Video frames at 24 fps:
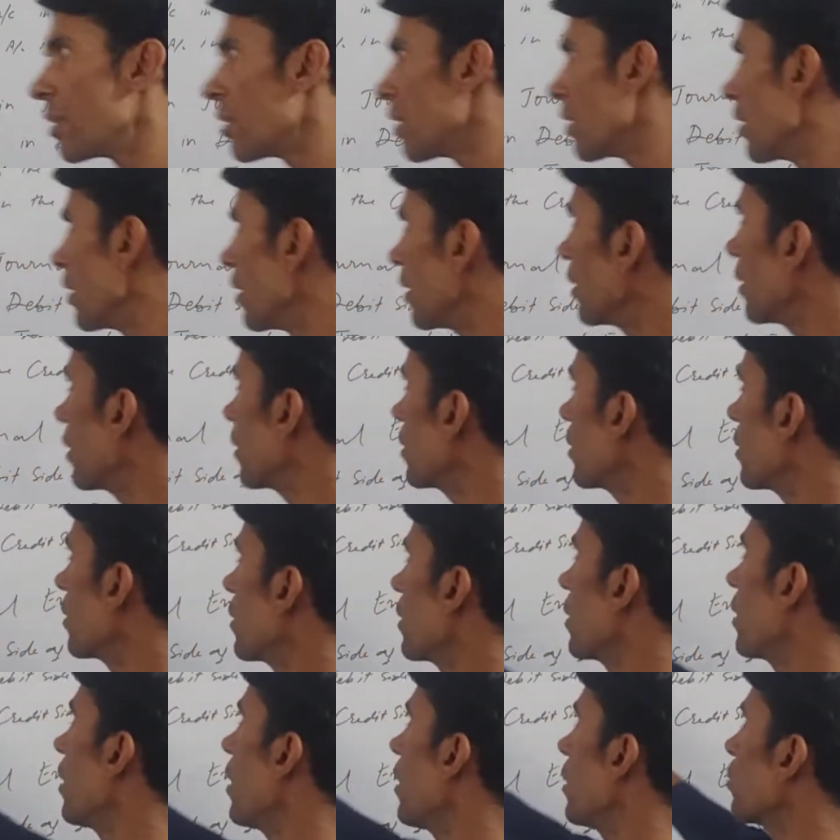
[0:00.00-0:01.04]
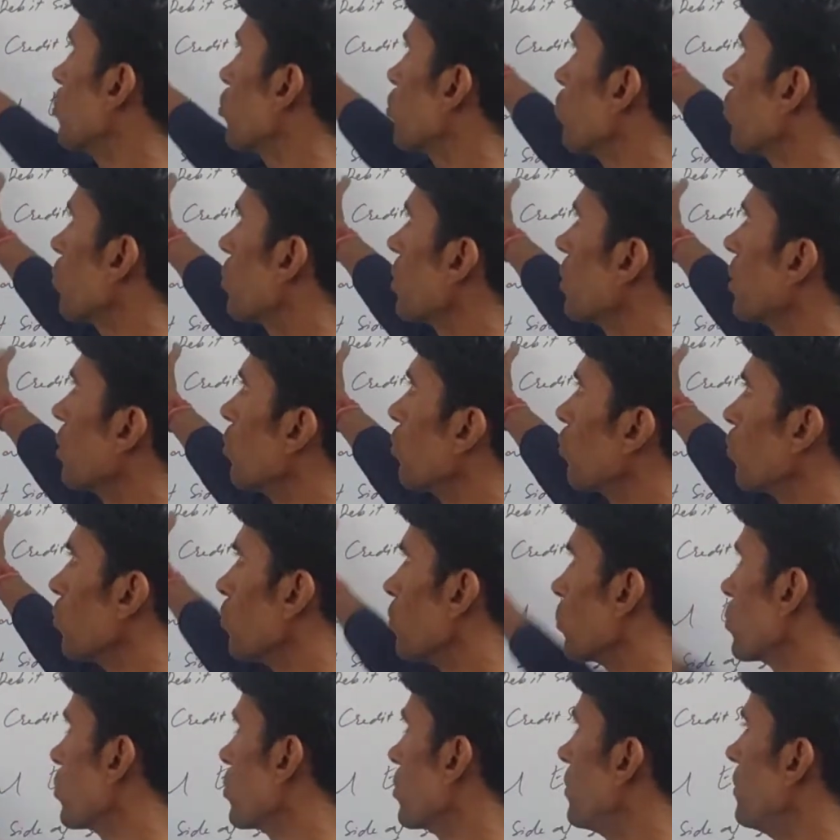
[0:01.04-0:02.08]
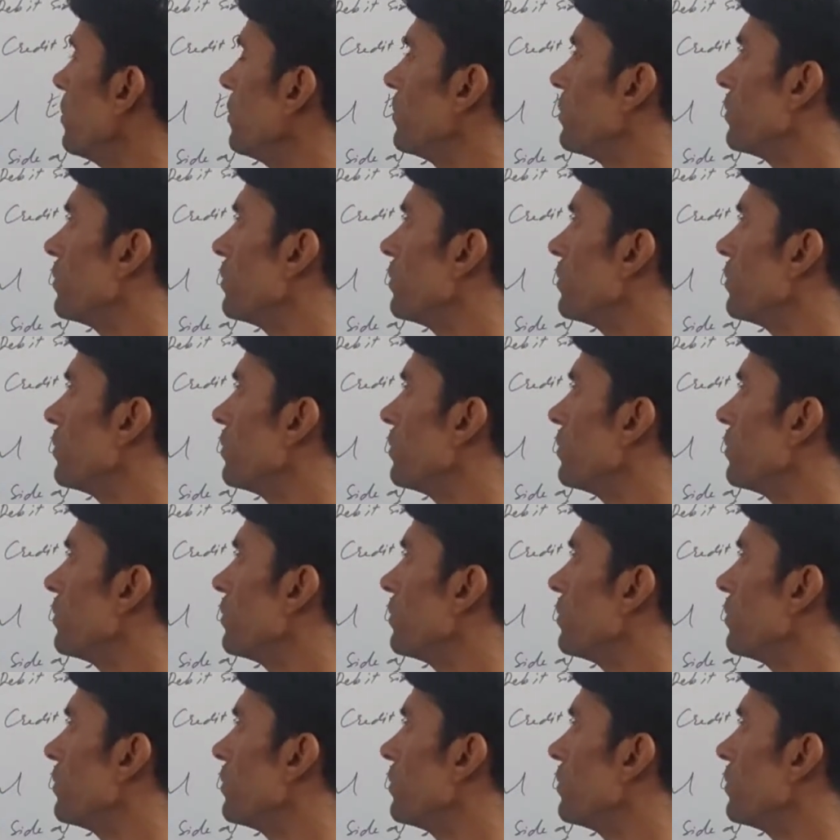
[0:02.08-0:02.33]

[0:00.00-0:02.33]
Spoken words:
Here there are also 3 rules.